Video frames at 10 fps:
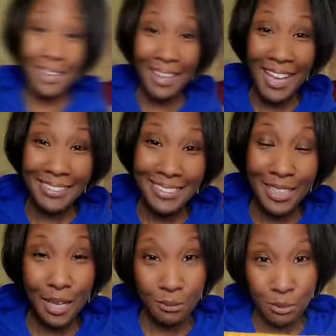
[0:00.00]
And
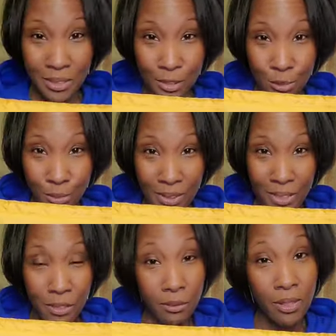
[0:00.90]
lastly, it comes with this
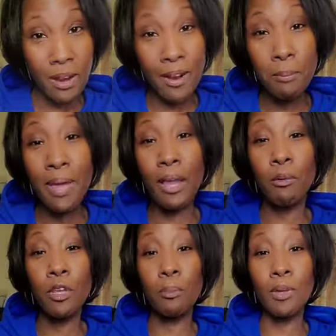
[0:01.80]
really cute carrying bag
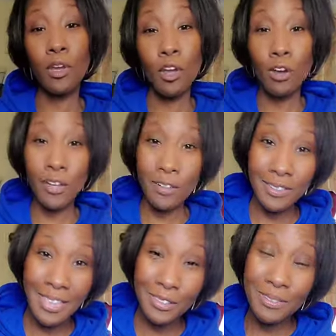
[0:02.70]
where you can put all your
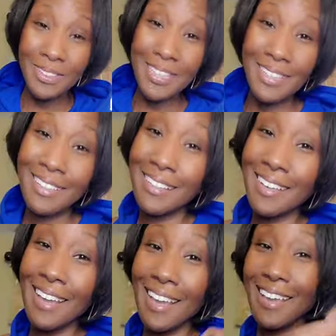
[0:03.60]
accessories in
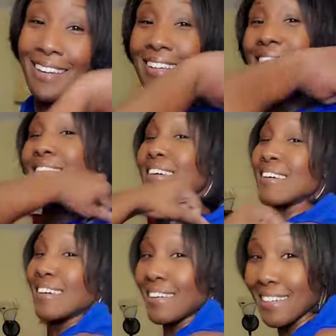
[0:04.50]
and
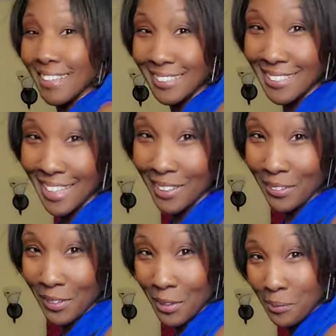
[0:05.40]
take it
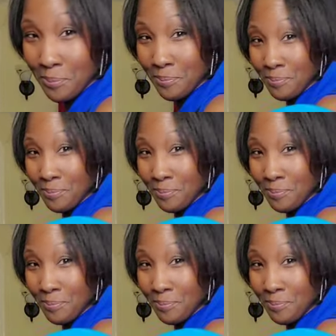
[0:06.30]
on the go.